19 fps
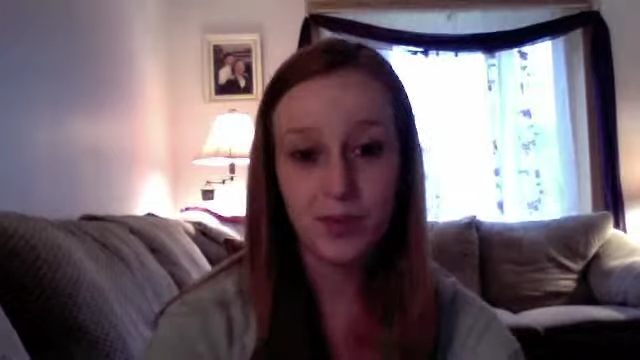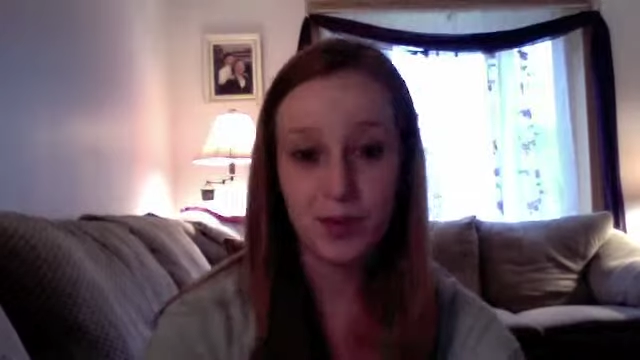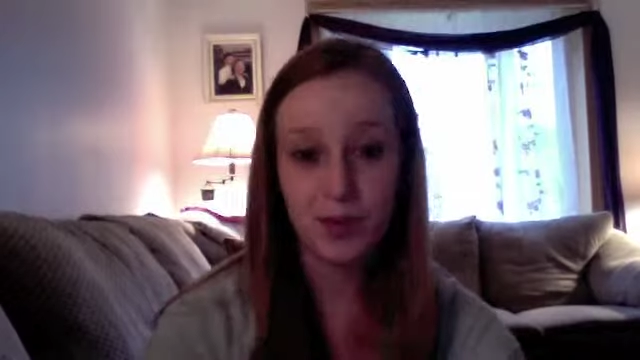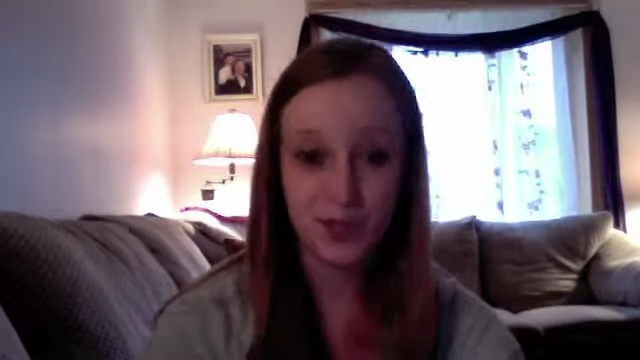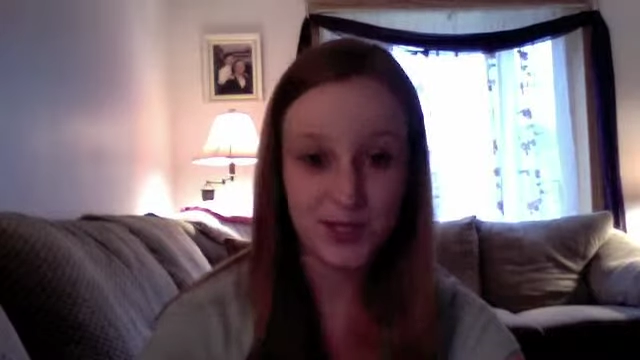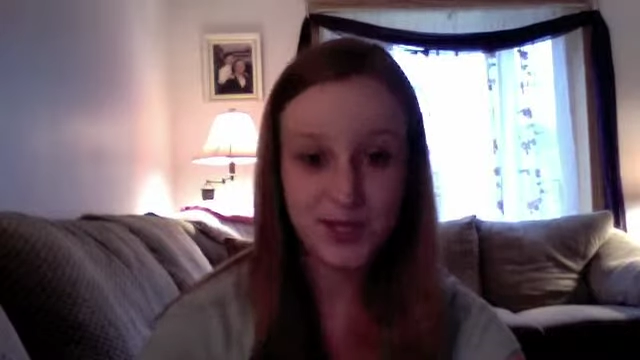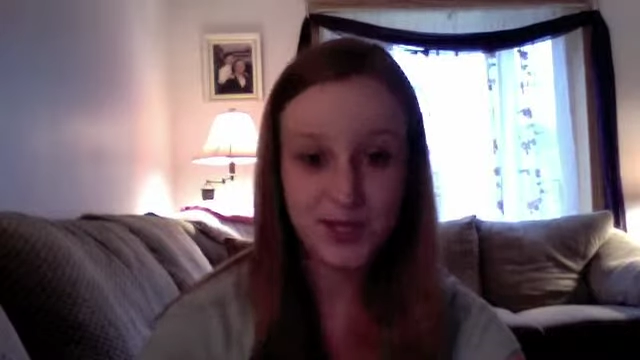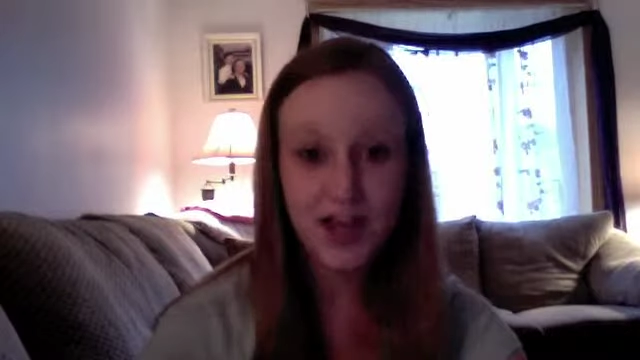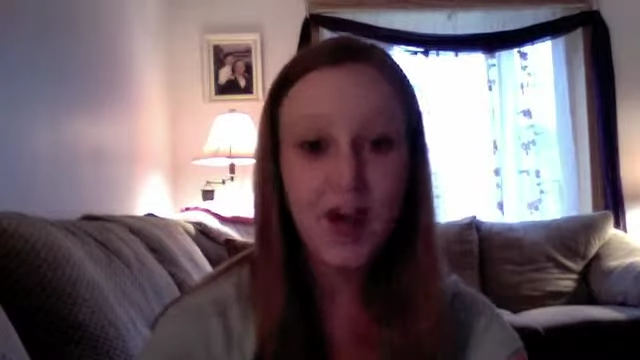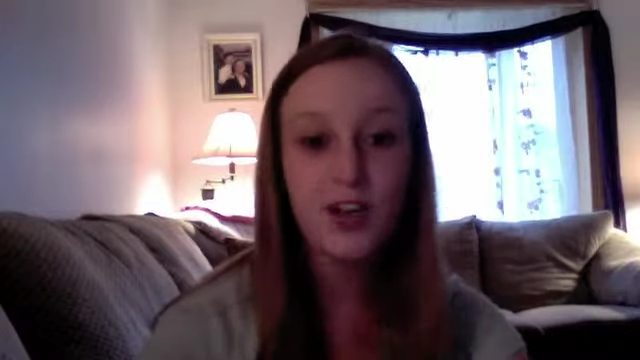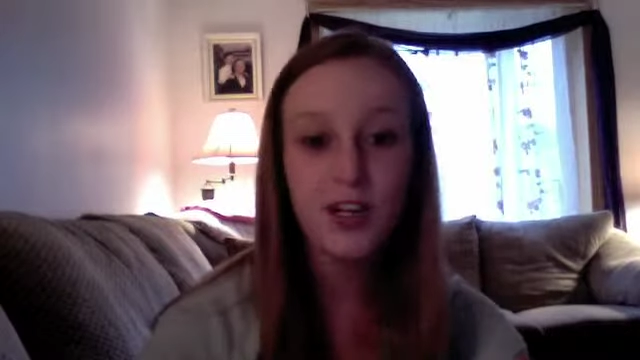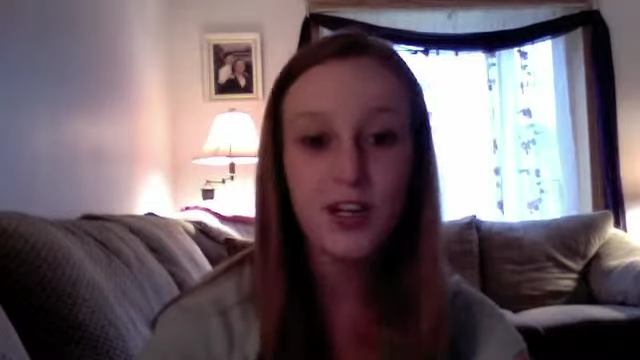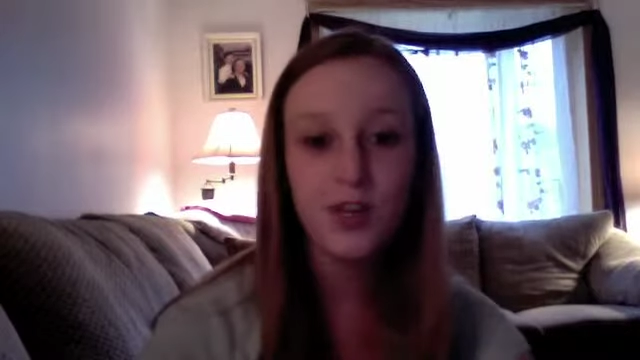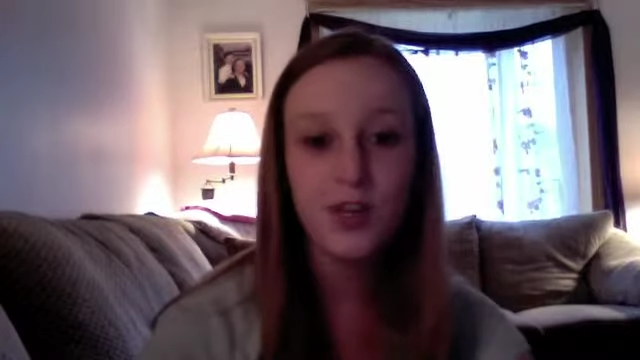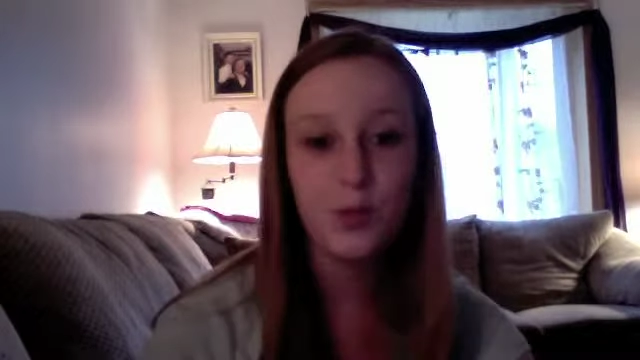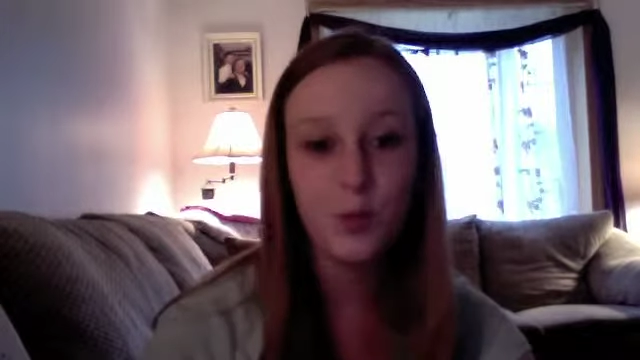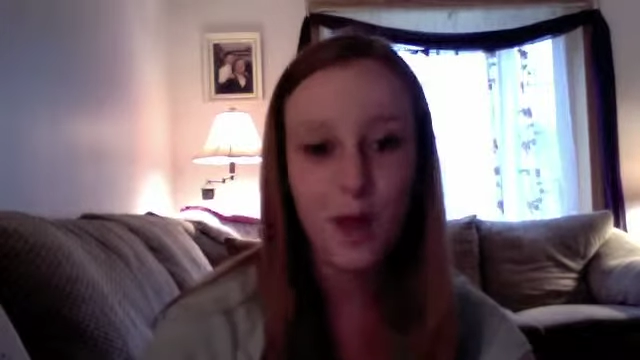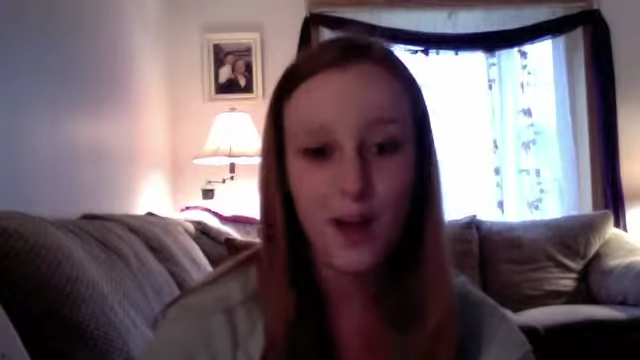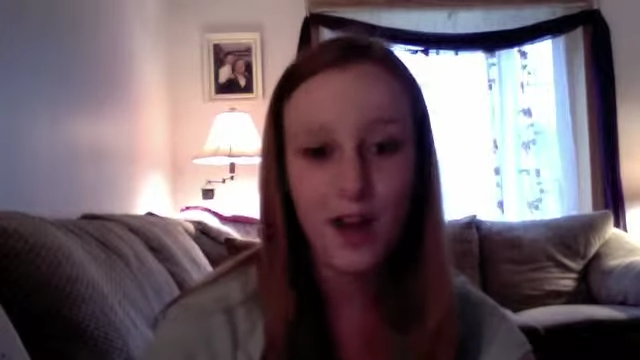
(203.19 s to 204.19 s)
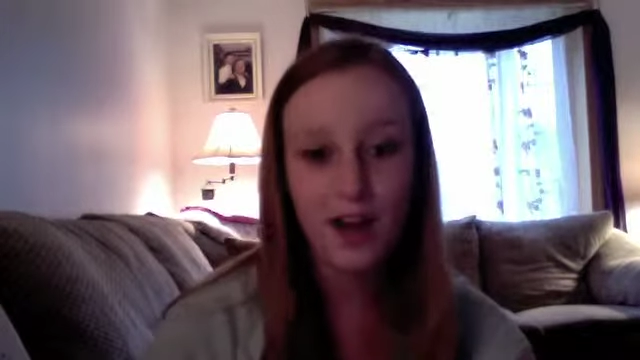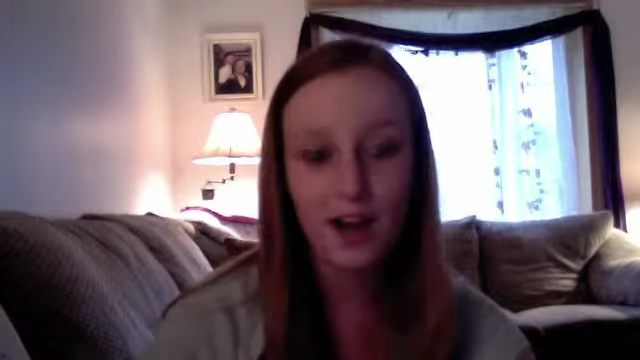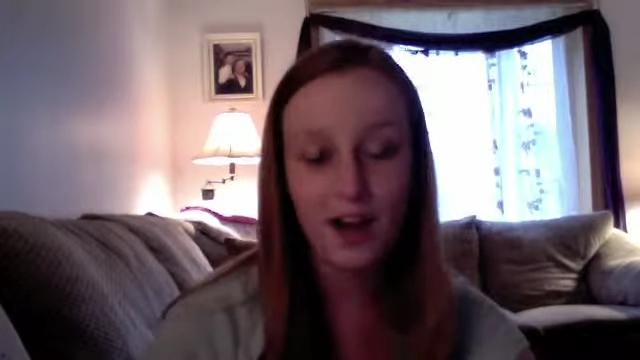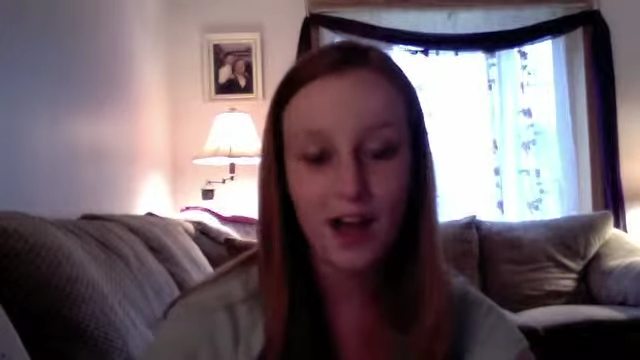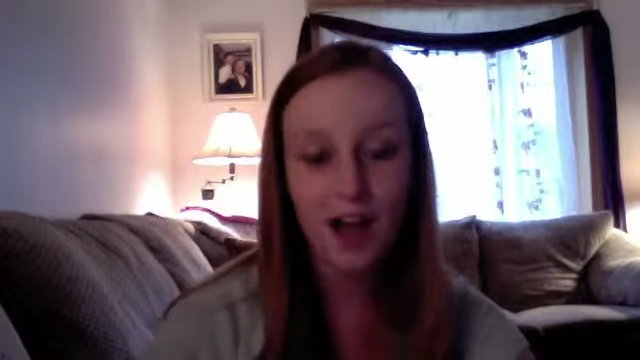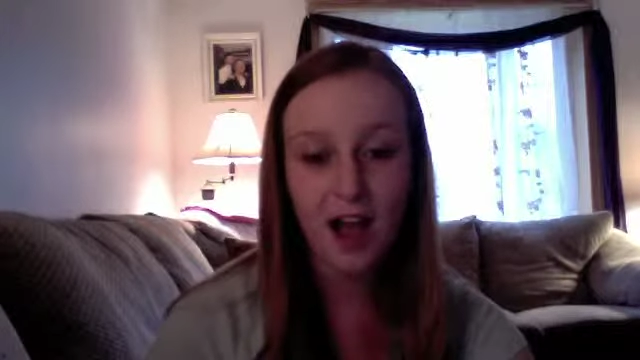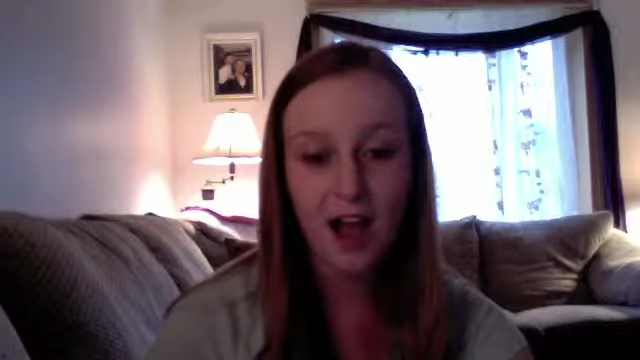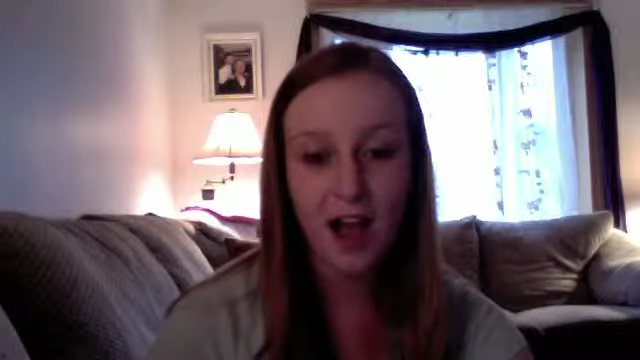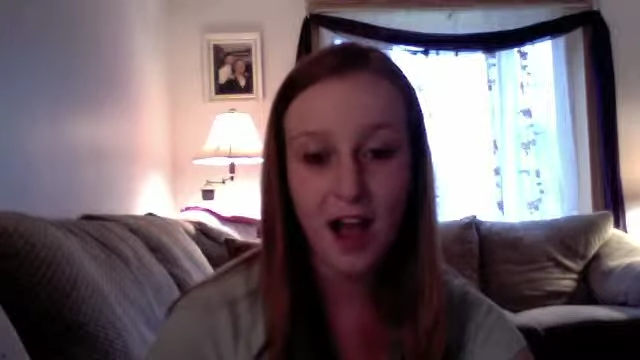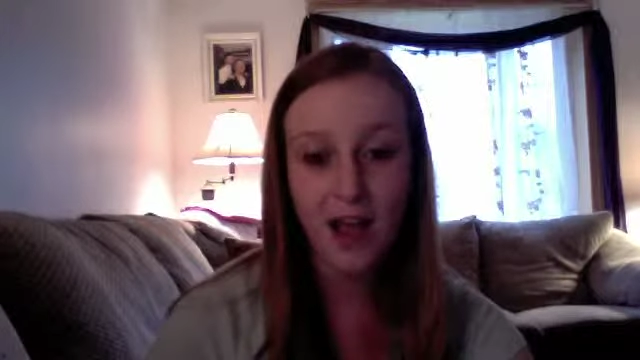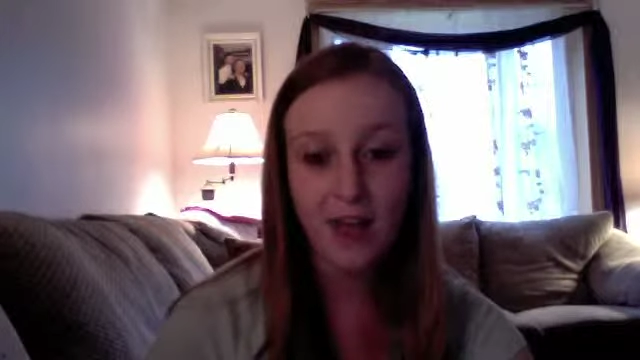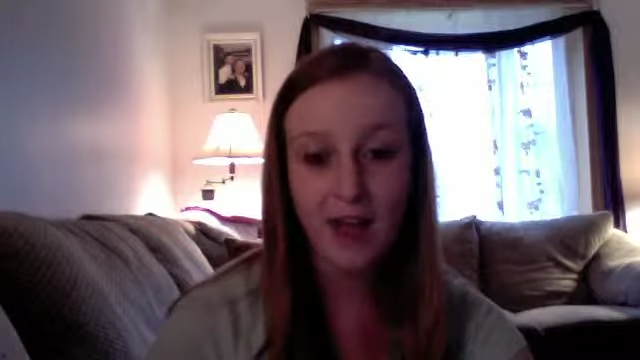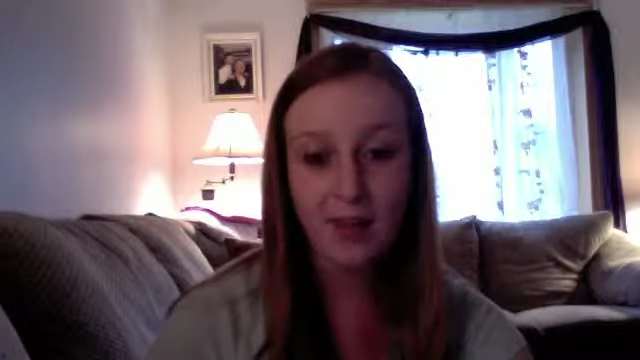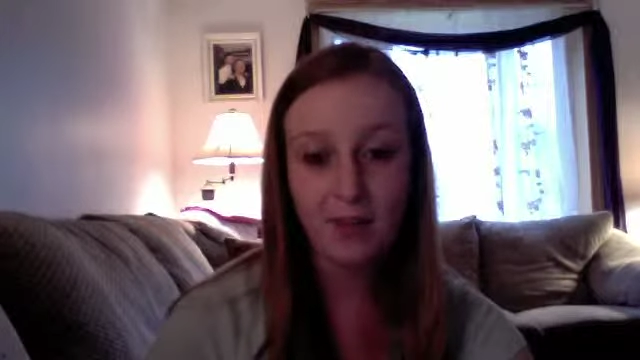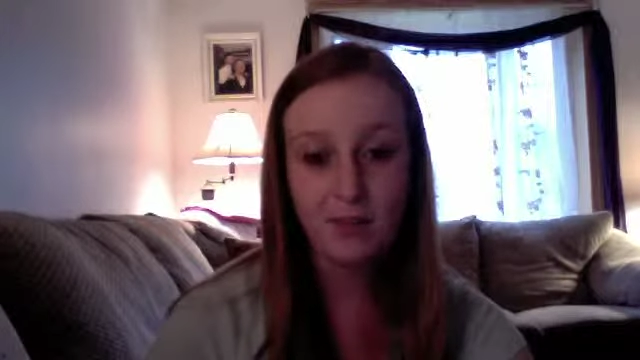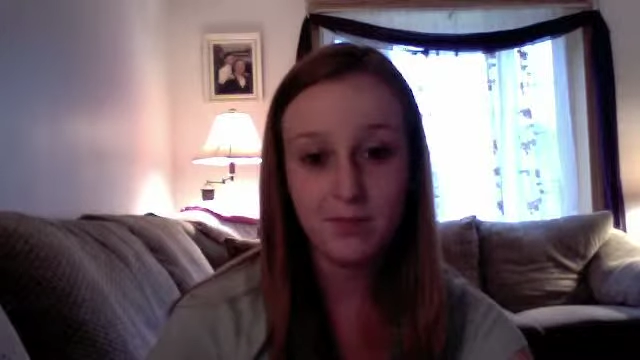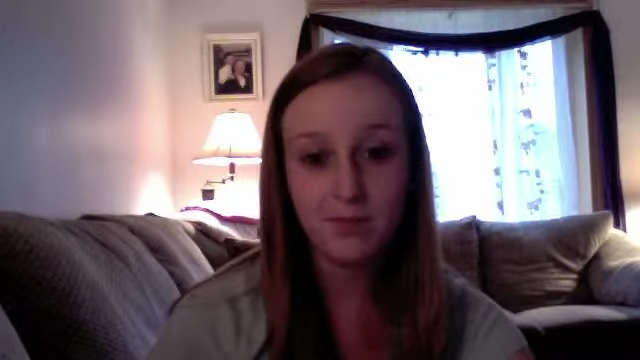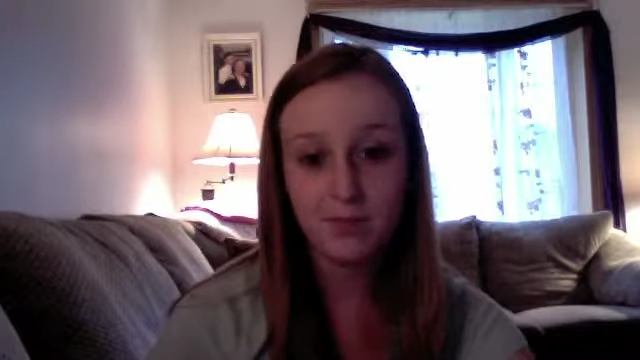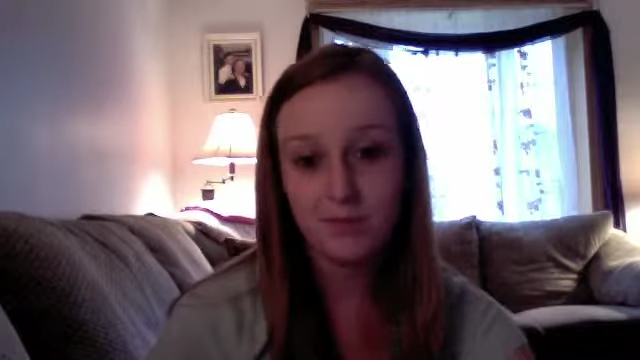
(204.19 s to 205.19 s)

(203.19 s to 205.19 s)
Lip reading: personality where I